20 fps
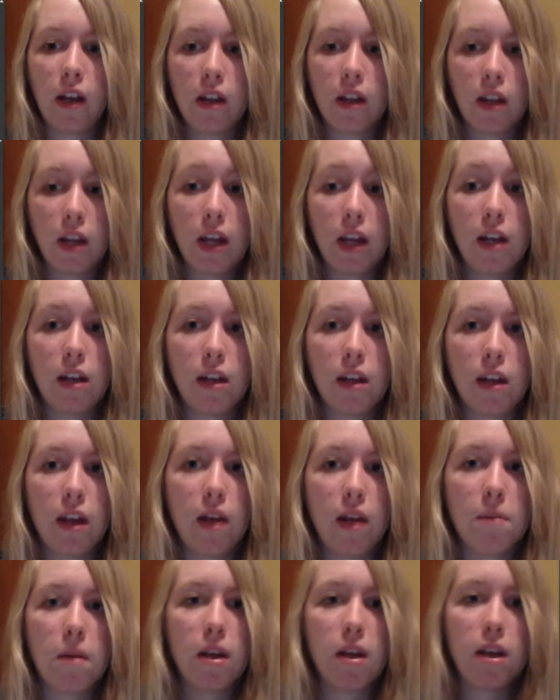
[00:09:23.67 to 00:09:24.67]
Delete
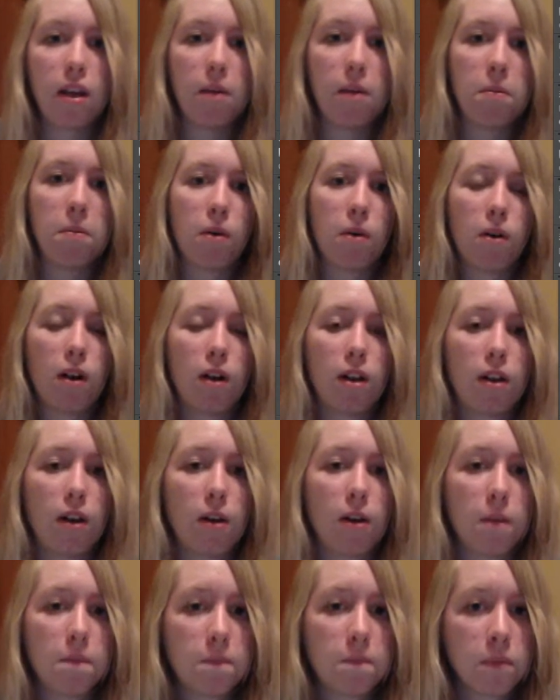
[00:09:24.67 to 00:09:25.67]
on my keyboard right
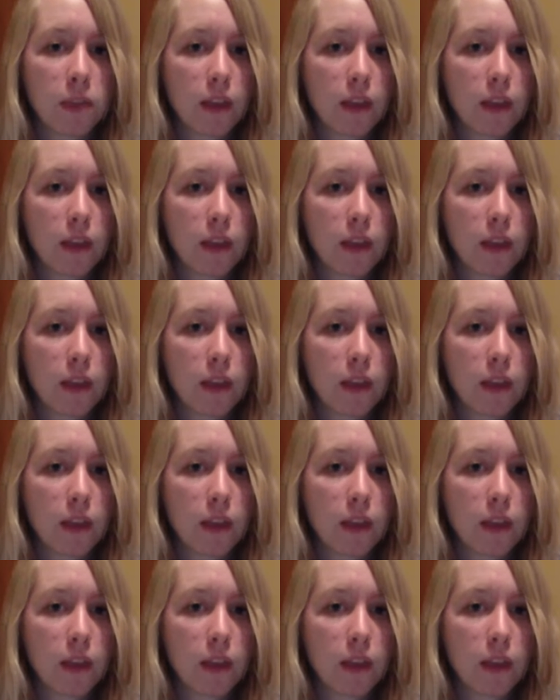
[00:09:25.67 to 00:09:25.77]
there.